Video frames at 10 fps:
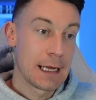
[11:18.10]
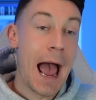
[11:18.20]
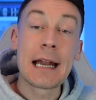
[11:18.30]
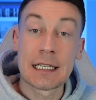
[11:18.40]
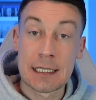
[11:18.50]

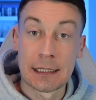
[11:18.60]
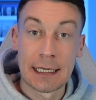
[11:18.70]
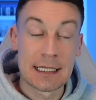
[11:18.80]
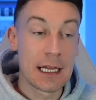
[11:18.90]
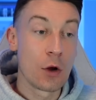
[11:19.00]
Ederson
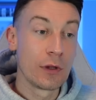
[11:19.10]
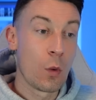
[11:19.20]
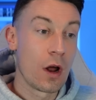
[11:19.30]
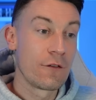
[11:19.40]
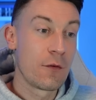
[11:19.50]
is the only
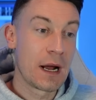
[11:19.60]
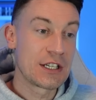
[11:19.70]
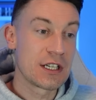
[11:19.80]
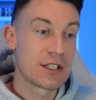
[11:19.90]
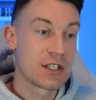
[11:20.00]
one for
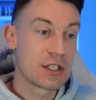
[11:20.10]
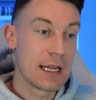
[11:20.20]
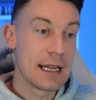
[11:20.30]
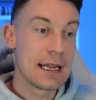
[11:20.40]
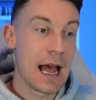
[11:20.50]
Manchester
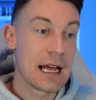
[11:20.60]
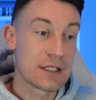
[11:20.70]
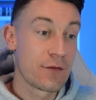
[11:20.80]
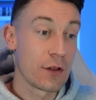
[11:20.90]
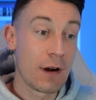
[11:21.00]
City.
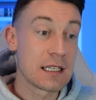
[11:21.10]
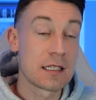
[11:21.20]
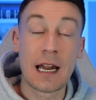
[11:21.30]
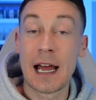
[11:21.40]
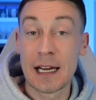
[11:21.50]
As for the
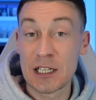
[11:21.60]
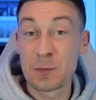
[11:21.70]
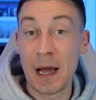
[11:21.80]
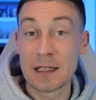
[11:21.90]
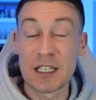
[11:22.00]
rest, I
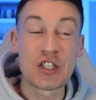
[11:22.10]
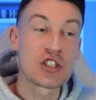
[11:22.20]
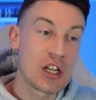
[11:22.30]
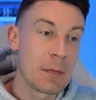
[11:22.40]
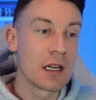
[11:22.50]
expect a
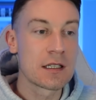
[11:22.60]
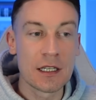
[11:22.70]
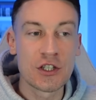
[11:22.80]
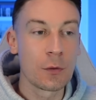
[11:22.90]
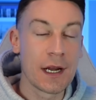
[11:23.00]
similar
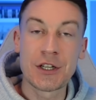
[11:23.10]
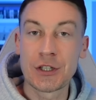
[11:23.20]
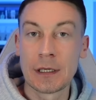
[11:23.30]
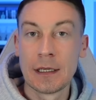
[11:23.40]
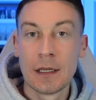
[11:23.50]

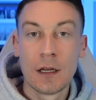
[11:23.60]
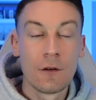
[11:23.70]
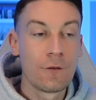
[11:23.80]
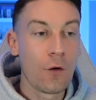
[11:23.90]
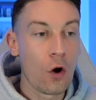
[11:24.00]
situation
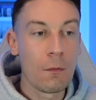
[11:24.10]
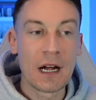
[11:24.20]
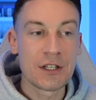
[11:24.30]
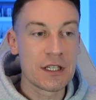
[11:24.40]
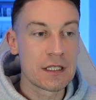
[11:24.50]
for
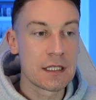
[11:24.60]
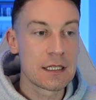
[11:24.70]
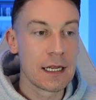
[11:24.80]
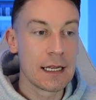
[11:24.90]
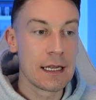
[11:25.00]
Manchester
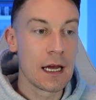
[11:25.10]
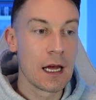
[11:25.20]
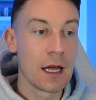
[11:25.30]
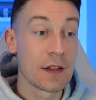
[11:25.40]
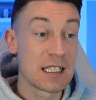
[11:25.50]
City,
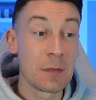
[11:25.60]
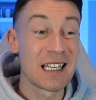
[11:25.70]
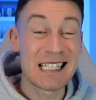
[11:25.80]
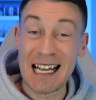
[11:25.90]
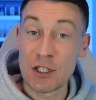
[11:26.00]
the similar
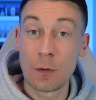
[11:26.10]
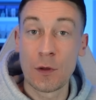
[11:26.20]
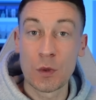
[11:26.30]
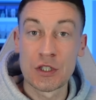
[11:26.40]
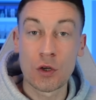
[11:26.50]
setup
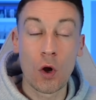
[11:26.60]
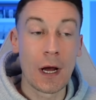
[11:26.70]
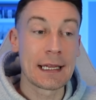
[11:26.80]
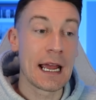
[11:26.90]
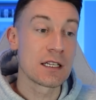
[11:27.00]
that we saw
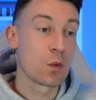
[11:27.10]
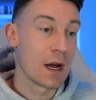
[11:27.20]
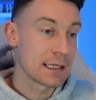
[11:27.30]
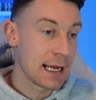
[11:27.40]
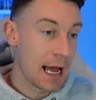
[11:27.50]
against
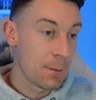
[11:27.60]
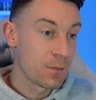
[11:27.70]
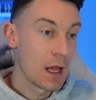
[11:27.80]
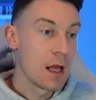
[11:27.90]
West Ham.